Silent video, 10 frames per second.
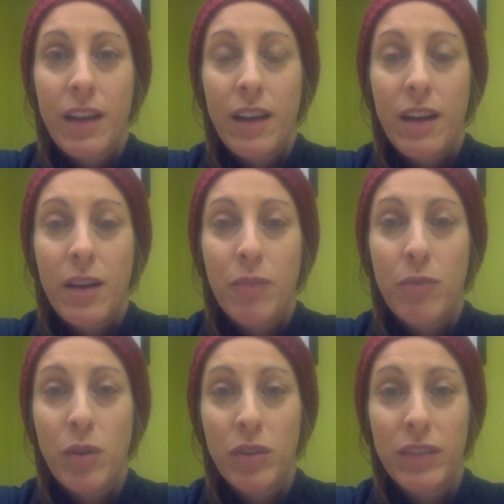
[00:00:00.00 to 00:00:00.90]

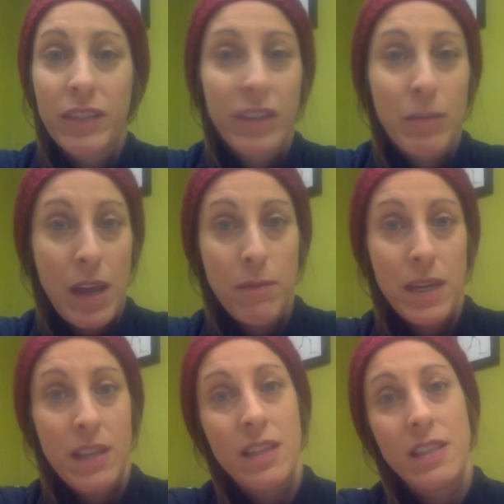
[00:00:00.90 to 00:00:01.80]
mode of living may
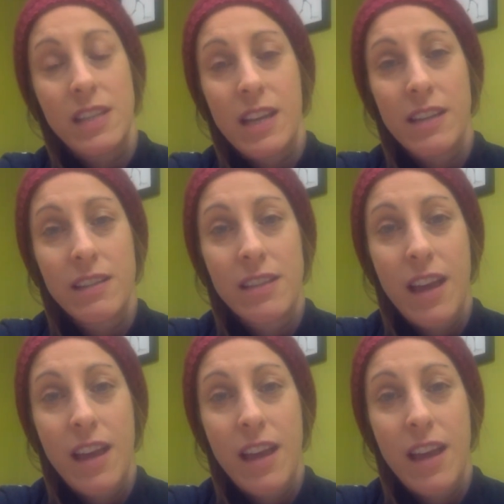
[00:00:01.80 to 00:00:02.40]
be these days,